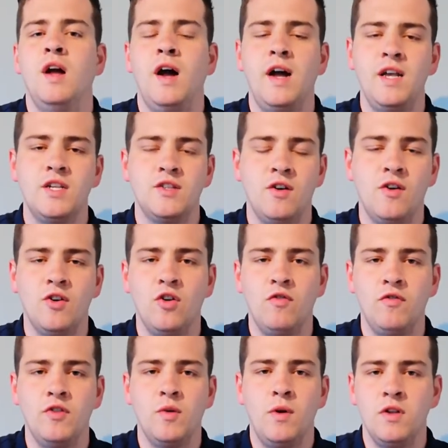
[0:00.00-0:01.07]
I started
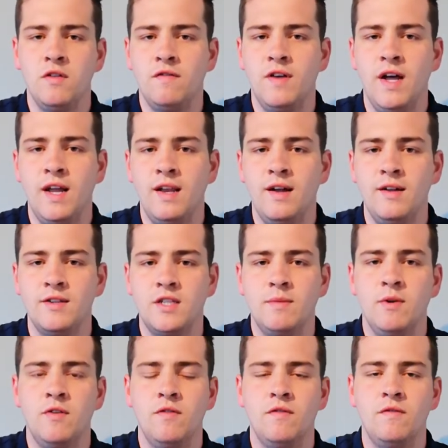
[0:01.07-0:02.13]
off in the world of finance
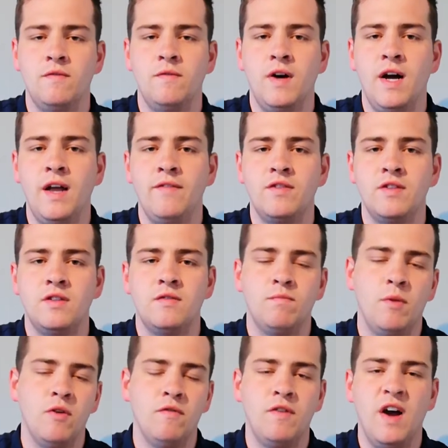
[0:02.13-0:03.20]
about
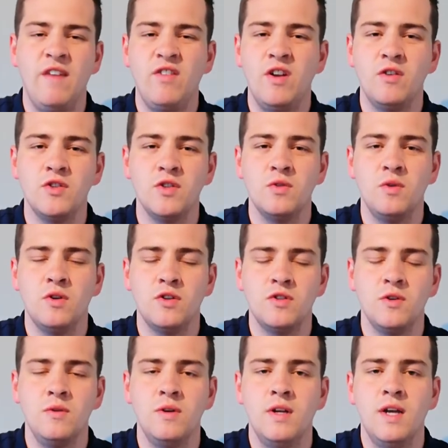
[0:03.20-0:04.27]
five years ago or
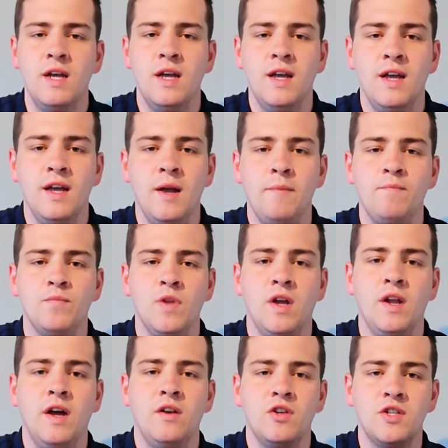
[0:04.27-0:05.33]
so, and
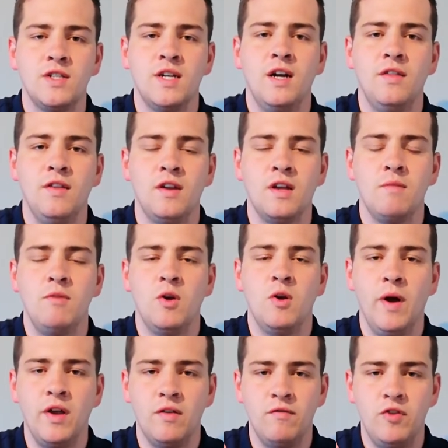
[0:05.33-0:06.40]
I understand that it can be
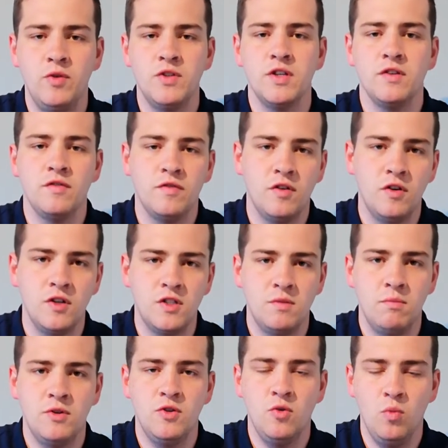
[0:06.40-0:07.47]
quite confusing at
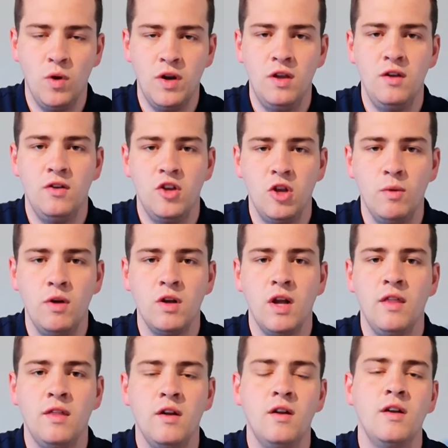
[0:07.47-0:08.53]
first, but don't worry, you will
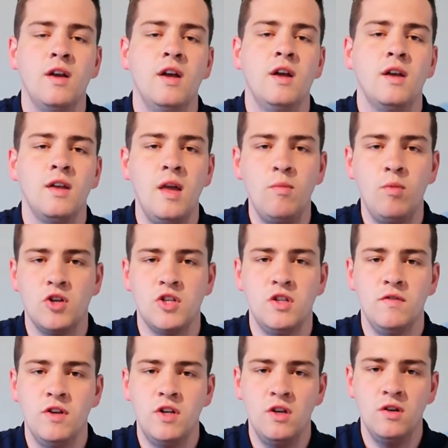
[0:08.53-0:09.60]
get there. Keep
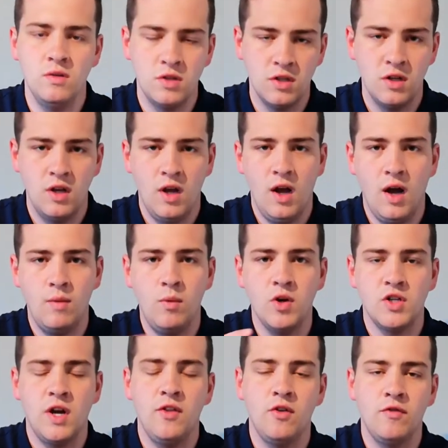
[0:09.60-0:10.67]
watching the videos and
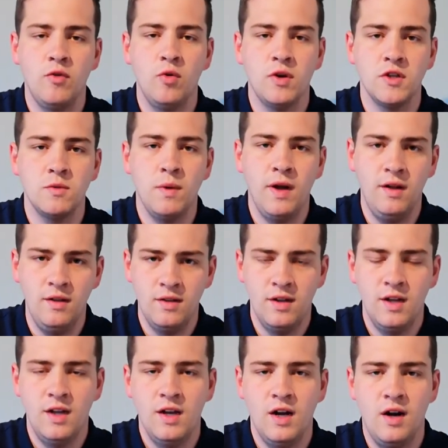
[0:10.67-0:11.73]
watch other folk as well,
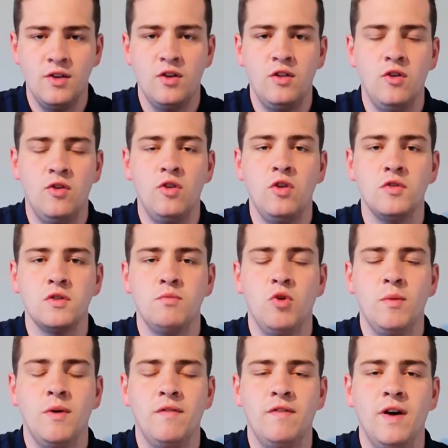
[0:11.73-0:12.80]
and you'll learn lots
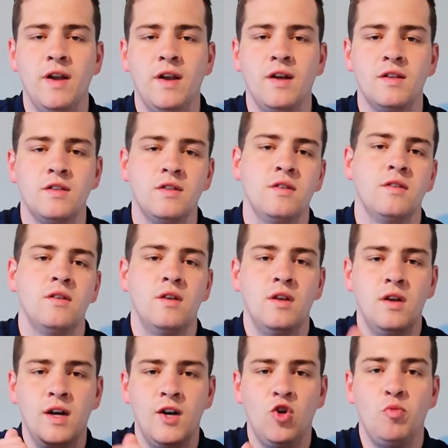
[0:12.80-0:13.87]
more about finance.
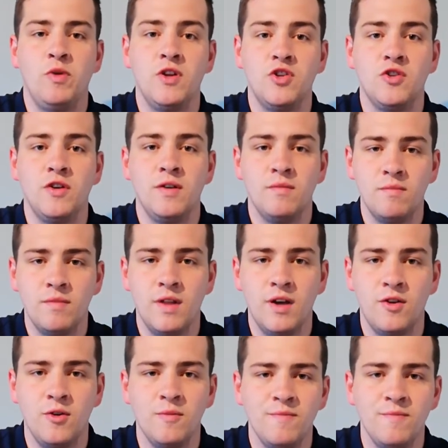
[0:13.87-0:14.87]
I hope you enjoy. Thank you.